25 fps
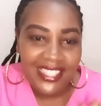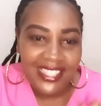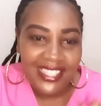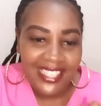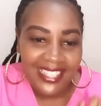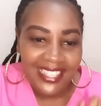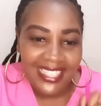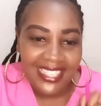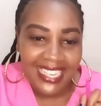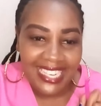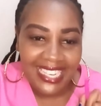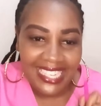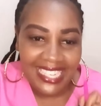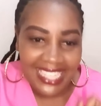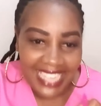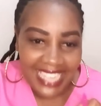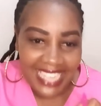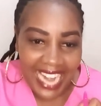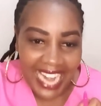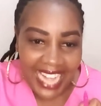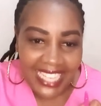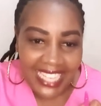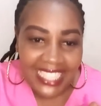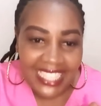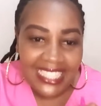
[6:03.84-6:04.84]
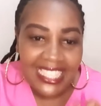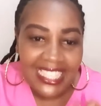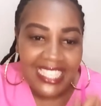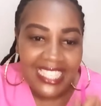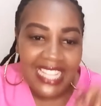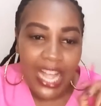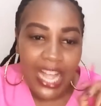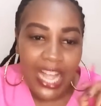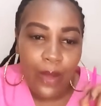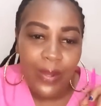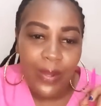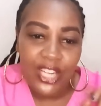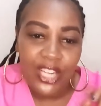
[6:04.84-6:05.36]
this is clear. It is
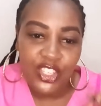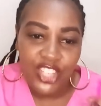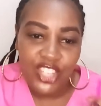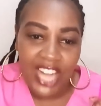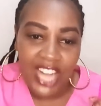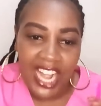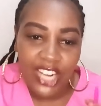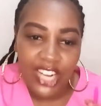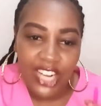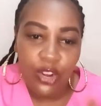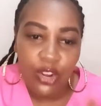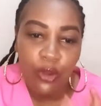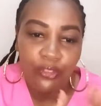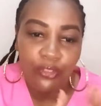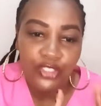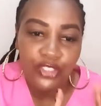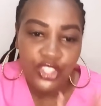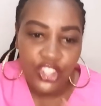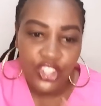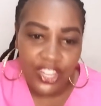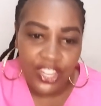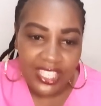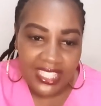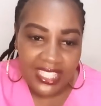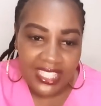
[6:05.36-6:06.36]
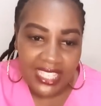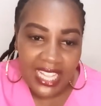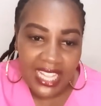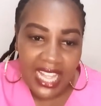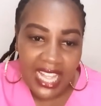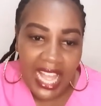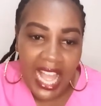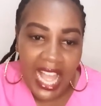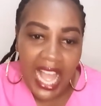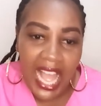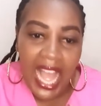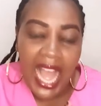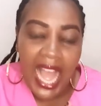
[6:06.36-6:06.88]
our drug of choice.
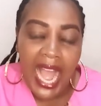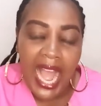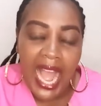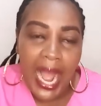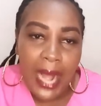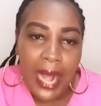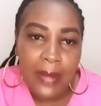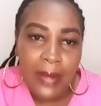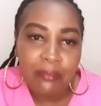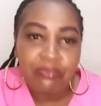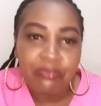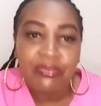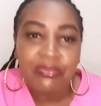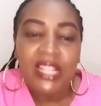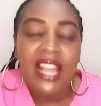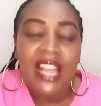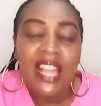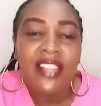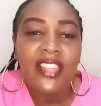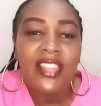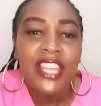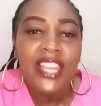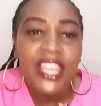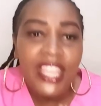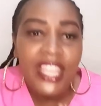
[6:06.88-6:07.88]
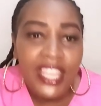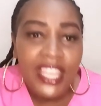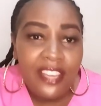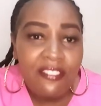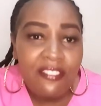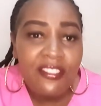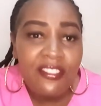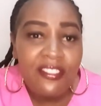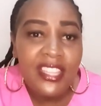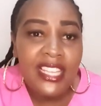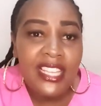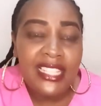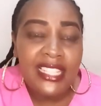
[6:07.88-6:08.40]

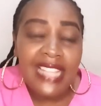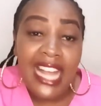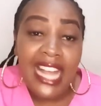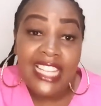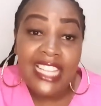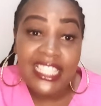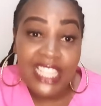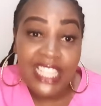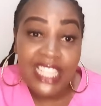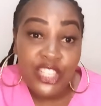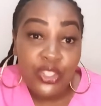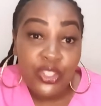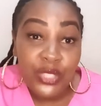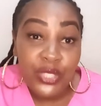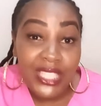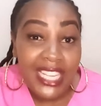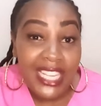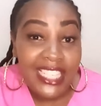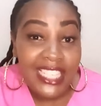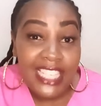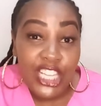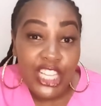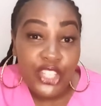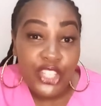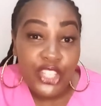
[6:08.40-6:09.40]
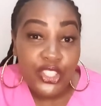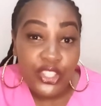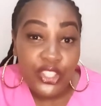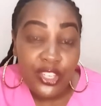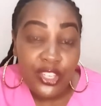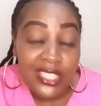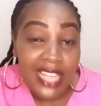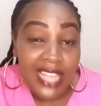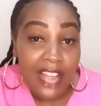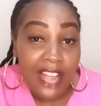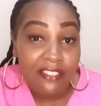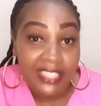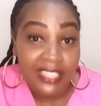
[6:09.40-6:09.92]
If this artesunate is not
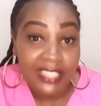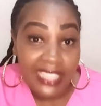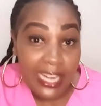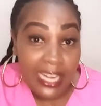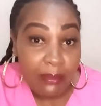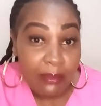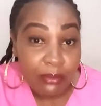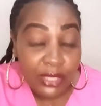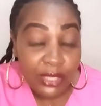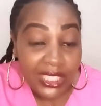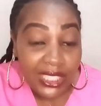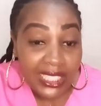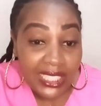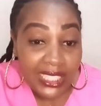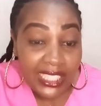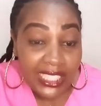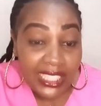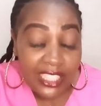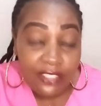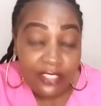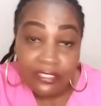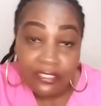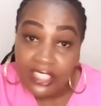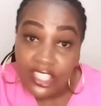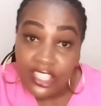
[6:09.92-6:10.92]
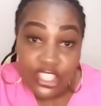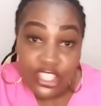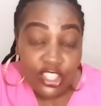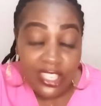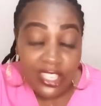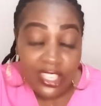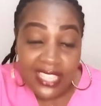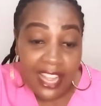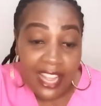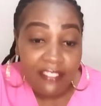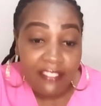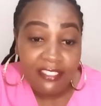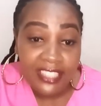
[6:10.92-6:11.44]
available, if it's
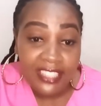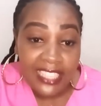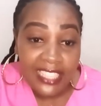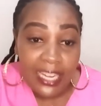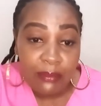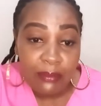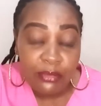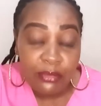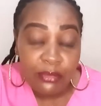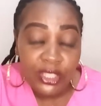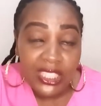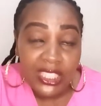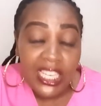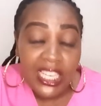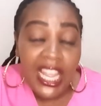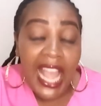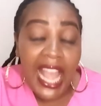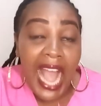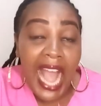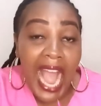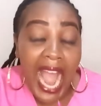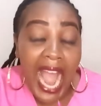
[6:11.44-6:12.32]
not available,